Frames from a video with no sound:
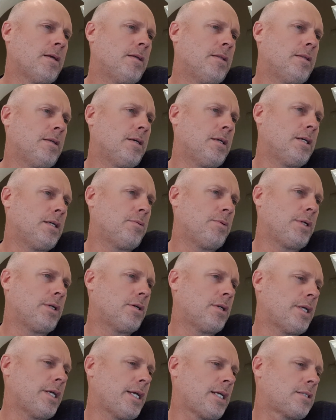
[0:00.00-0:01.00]
And we
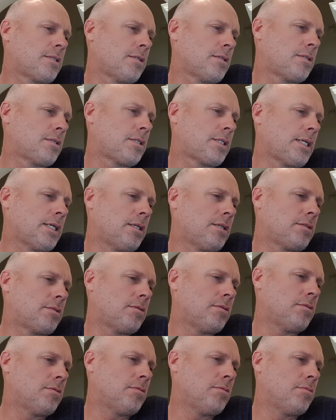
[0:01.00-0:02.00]
got an
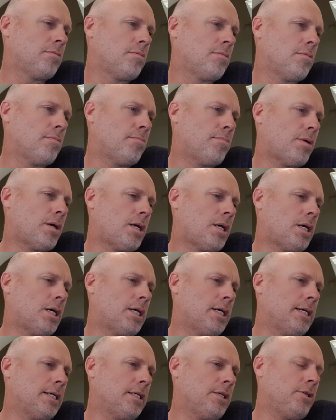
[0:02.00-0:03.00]
exoskeleton
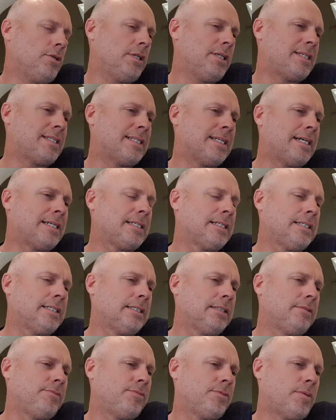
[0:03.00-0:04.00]
by Ulysse
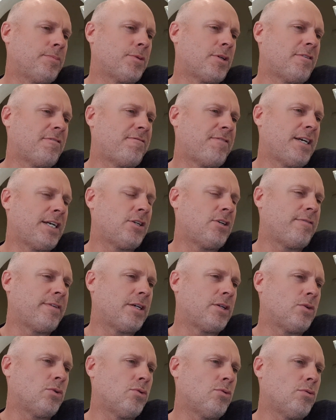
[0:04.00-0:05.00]
Nardin. I'm not a fan of
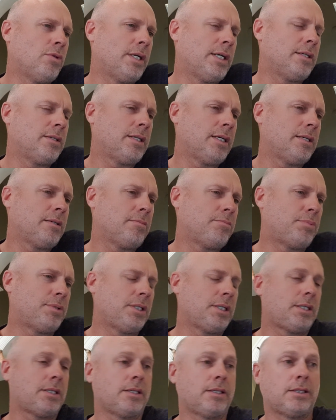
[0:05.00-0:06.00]
at all, that
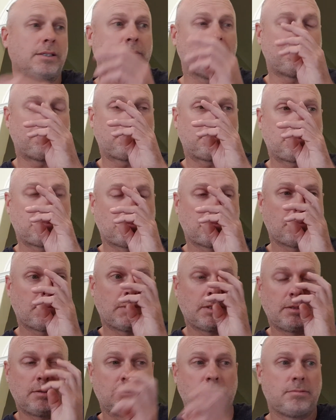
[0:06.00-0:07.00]
particular
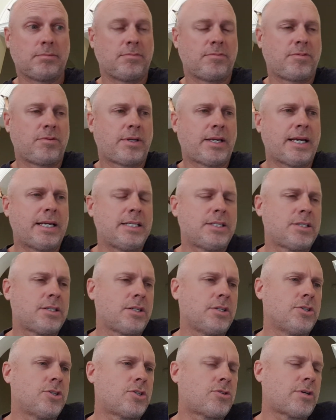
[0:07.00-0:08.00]
case
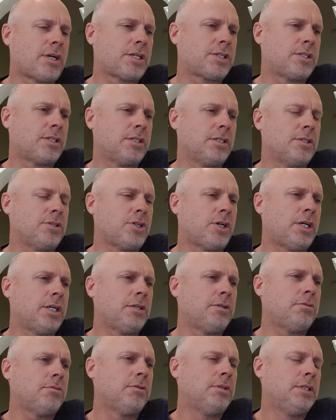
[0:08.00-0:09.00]
construction and
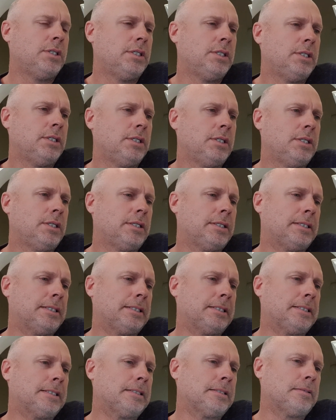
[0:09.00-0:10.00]
dial.
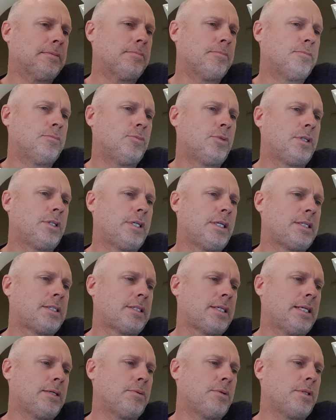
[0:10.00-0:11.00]
What are they
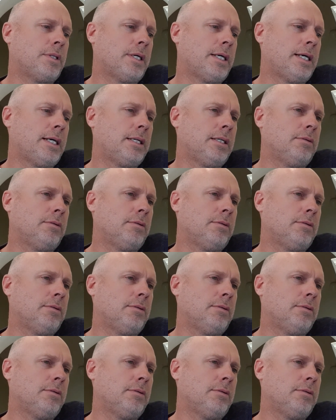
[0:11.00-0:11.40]
saying with that?